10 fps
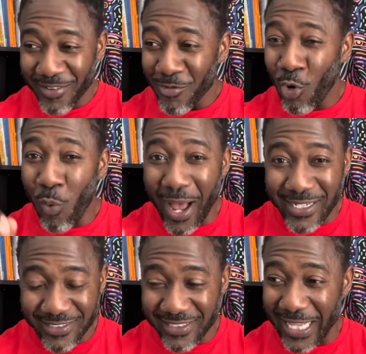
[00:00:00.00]

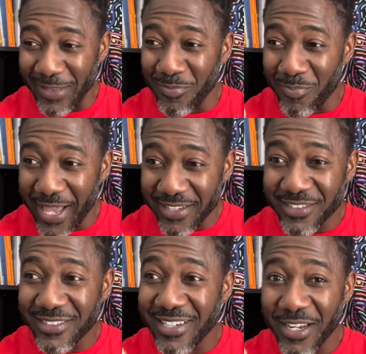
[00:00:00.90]
quality, that
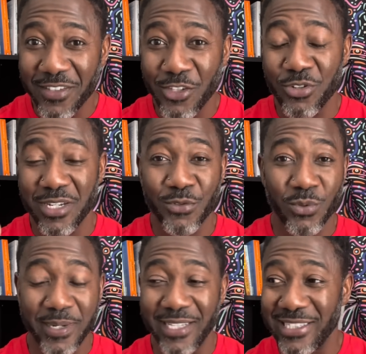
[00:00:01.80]
best gift that you can give to a
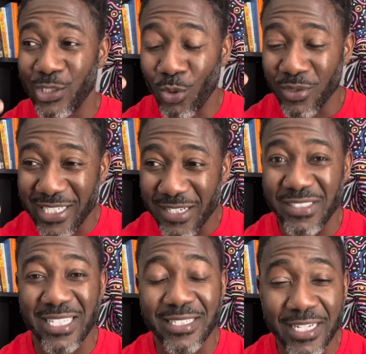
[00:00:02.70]
man. Don't give
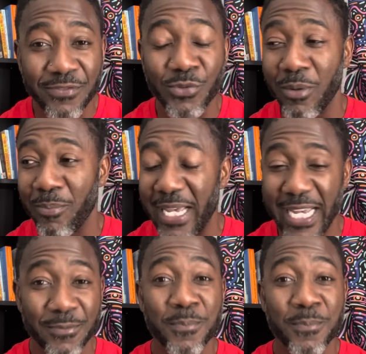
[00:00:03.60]
that gift to a man